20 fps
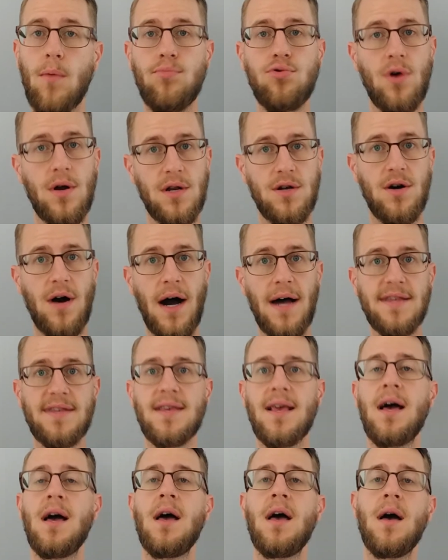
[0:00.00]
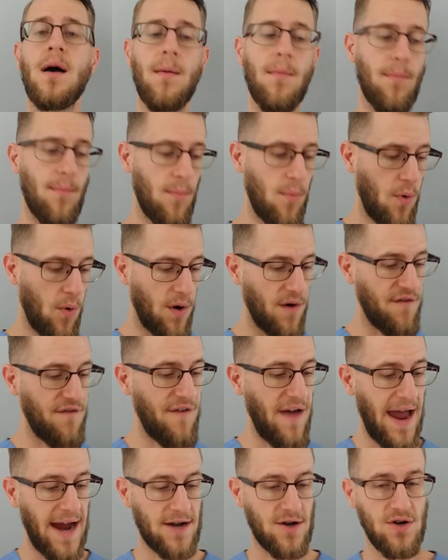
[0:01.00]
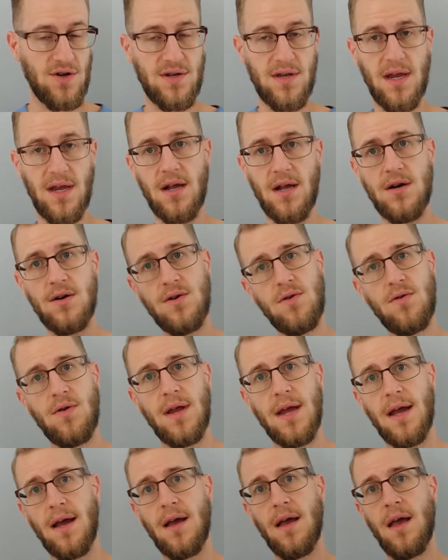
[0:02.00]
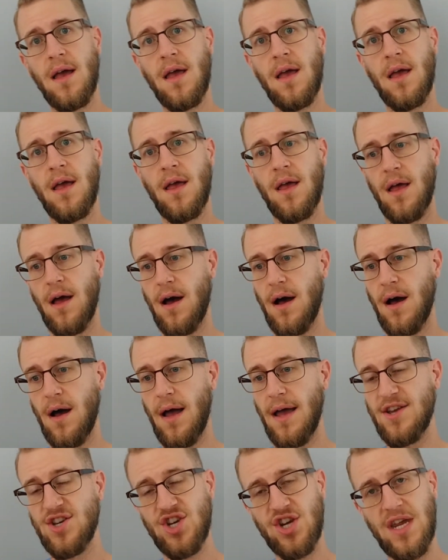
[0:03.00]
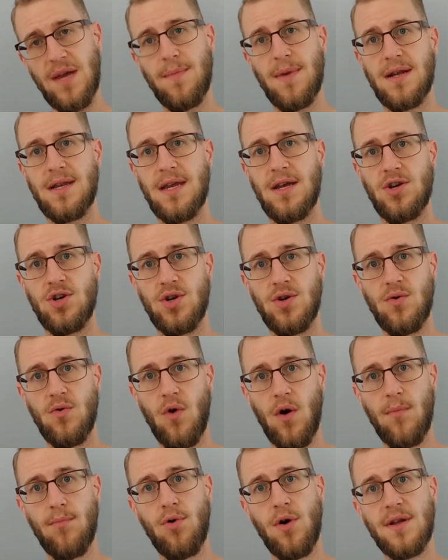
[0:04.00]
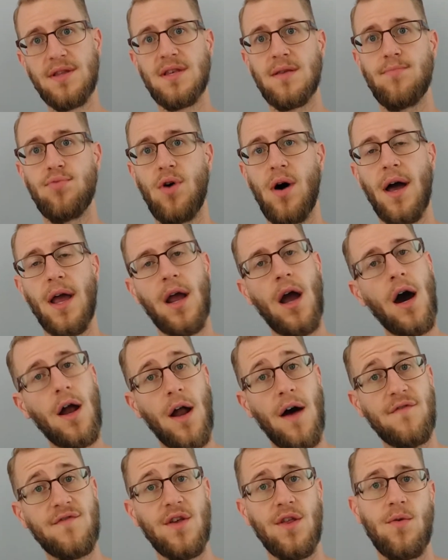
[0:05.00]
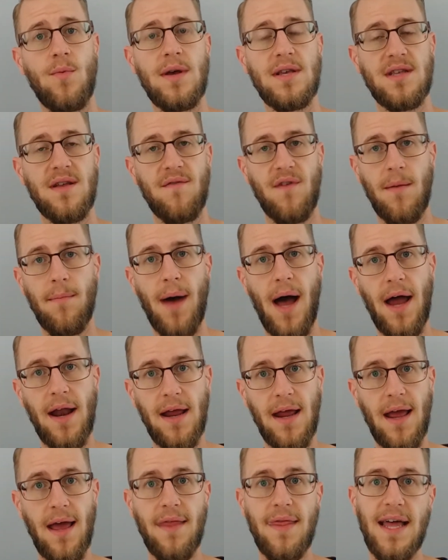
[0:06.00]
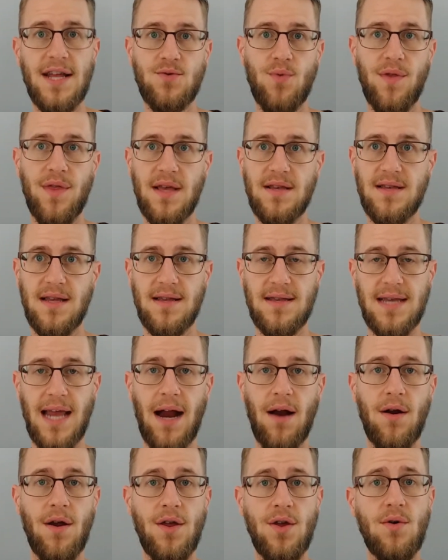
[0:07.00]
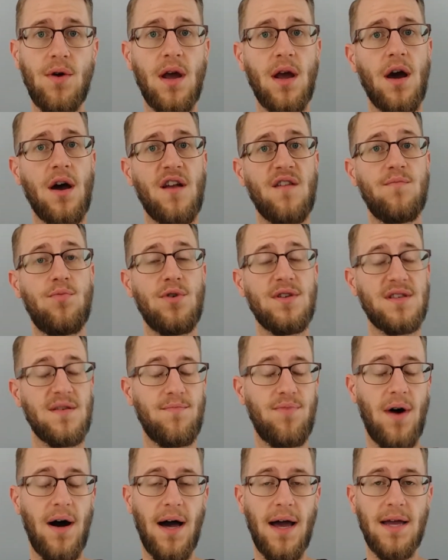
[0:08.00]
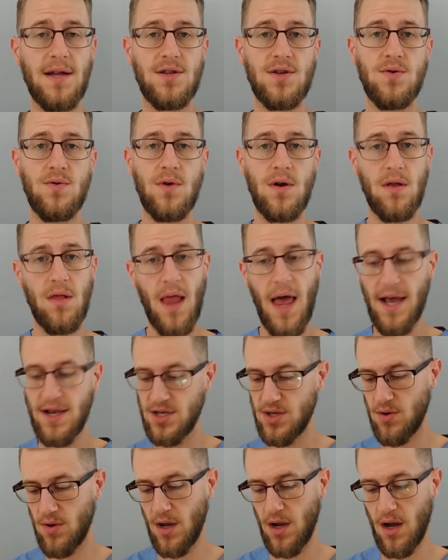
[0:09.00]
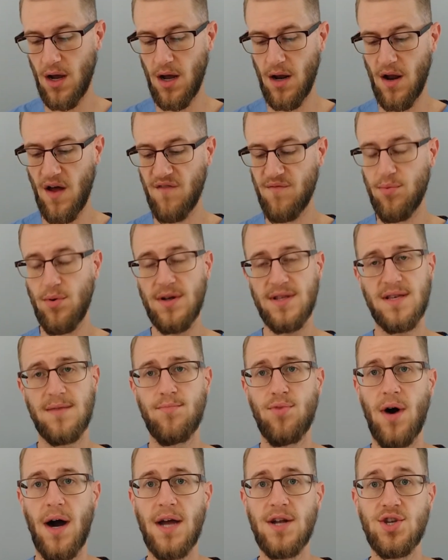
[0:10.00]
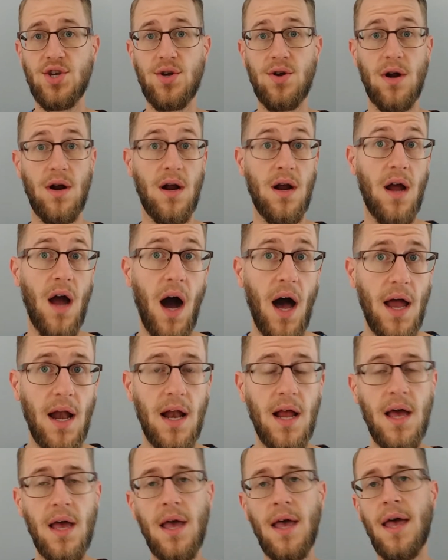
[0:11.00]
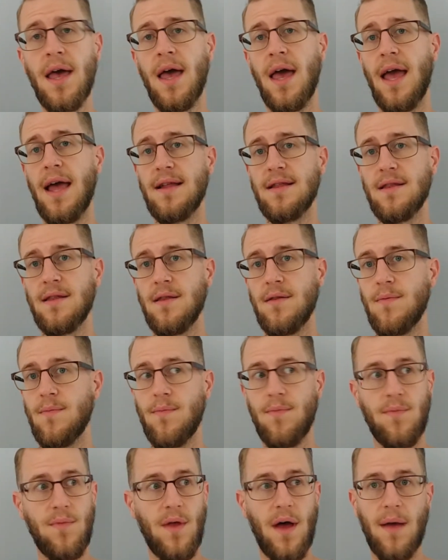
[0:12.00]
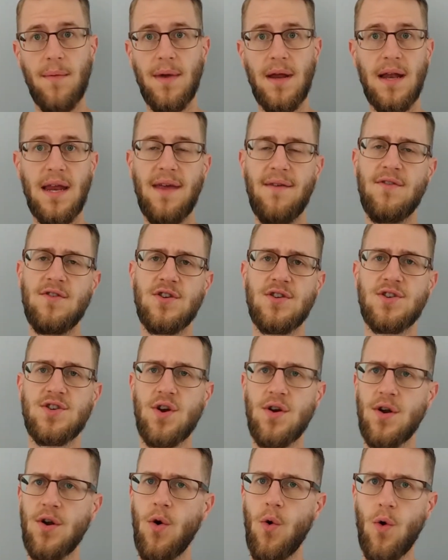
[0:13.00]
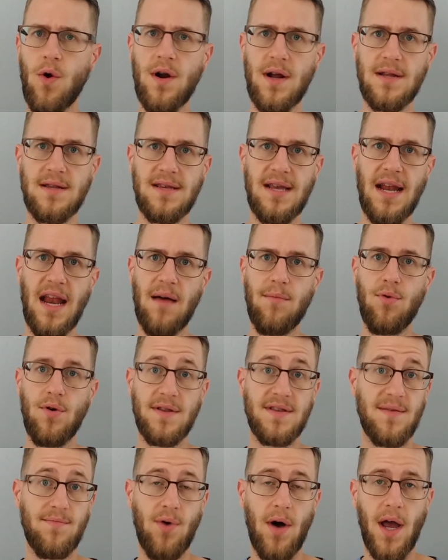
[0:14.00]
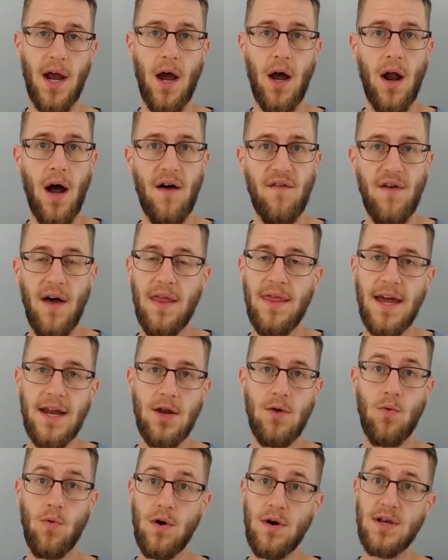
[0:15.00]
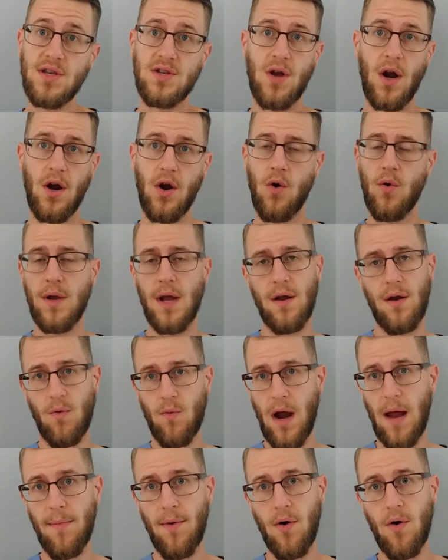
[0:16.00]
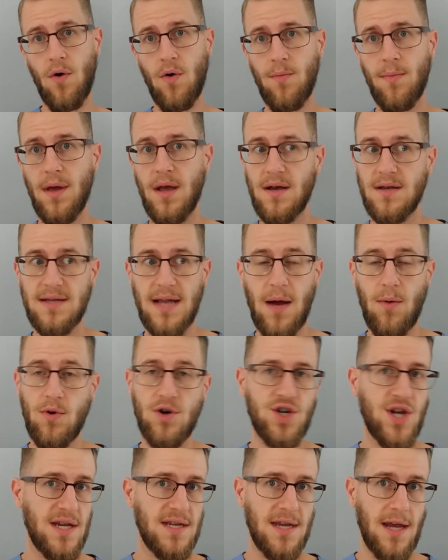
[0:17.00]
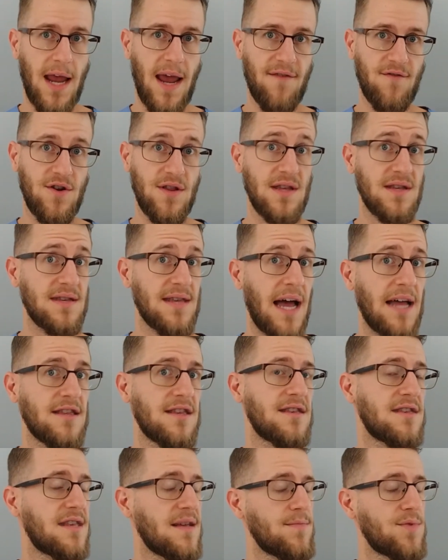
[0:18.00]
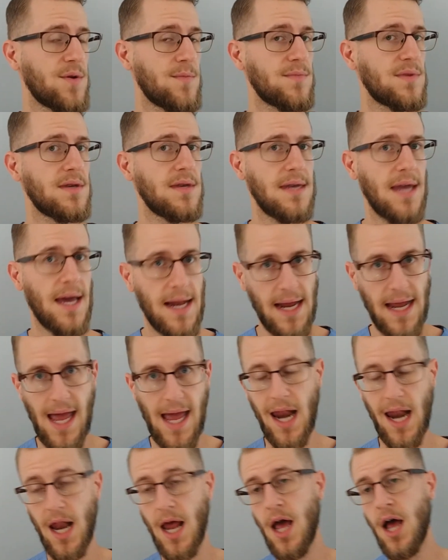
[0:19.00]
blood clots, more factors, including ischemic tissue or blood supply cut off to the rest of your body. And that's when things get scary. You can cut off blood supply to your legs, you can cut off blood supply to your gut, and I mean, even just certain organs can have blood supply cut off. And then you really start going down a rabbit hole, because now we're chasing after these signs and symptoms yet again.